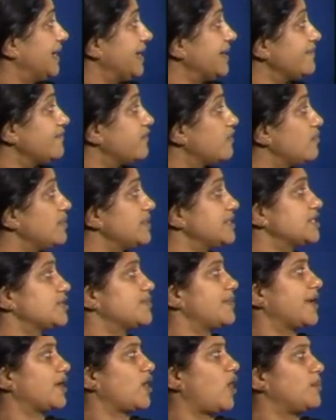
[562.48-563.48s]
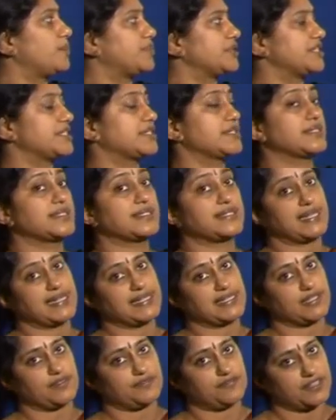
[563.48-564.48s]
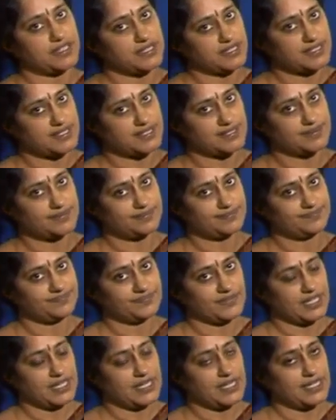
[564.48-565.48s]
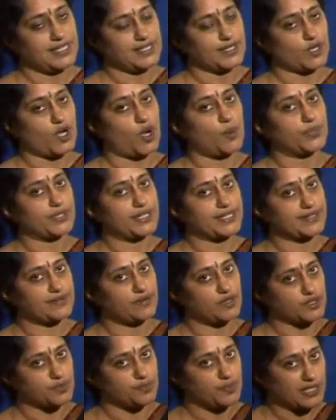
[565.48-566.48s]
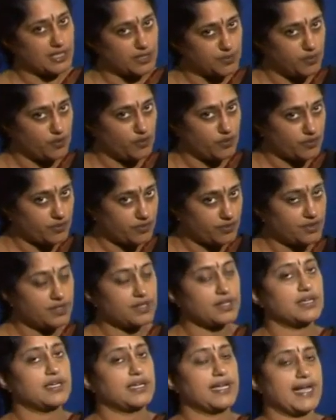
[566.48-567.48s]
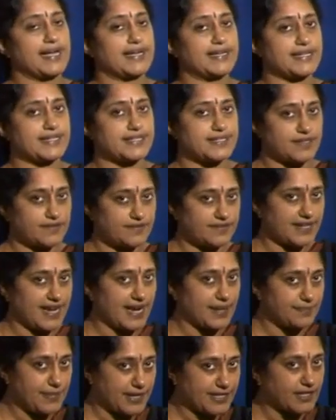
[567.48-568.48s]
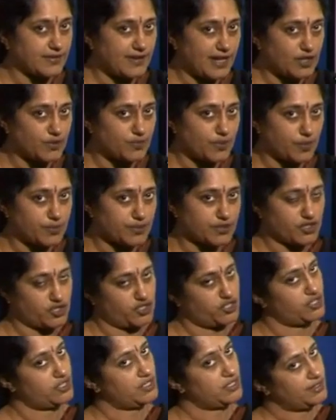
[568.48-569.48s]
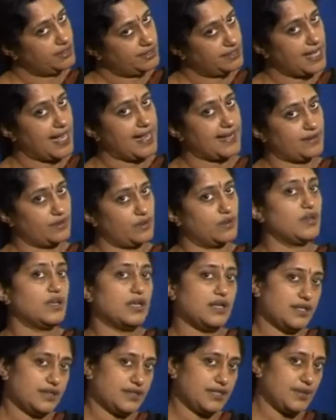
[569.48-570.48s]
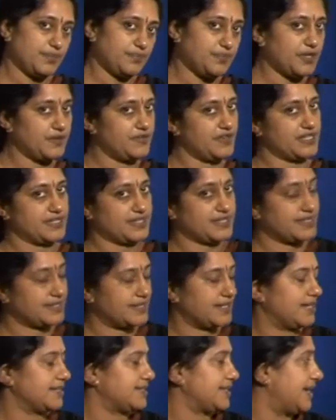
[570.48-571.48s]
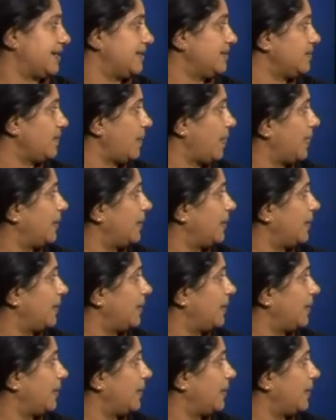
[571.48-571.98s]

Influenced by competitor's sales effort, the competitor was much more aggressive and had better value proposition than the previous seller,